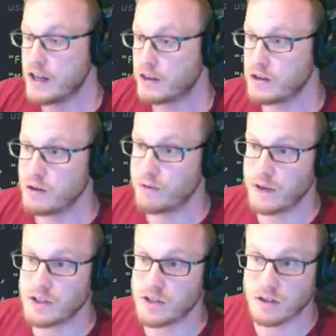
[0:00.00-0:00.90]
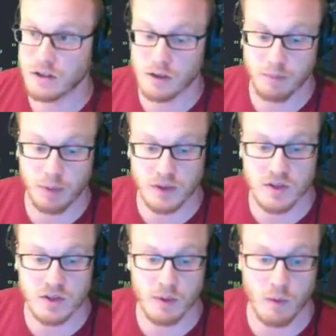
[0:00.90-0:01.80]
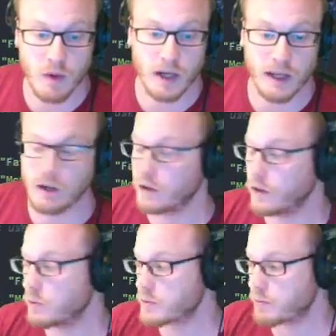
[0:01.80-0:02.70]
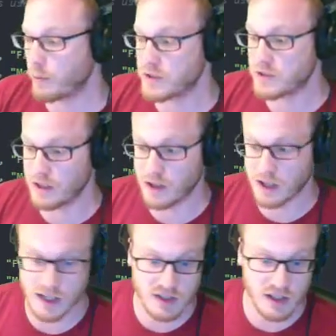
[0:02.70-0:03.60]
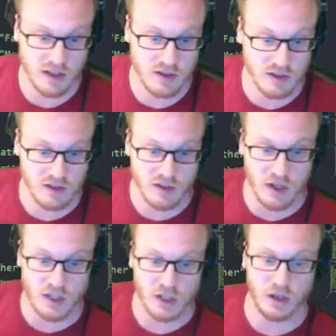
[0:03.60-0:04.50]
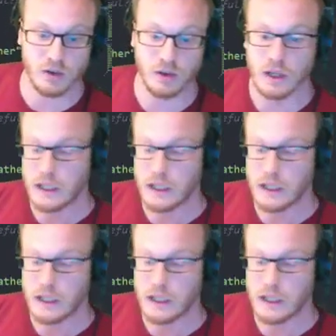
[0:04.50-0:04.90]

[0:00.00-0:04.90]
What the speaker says: the new feature that Pontus has been working on that was promised in our Kickstarter as a stretch goal,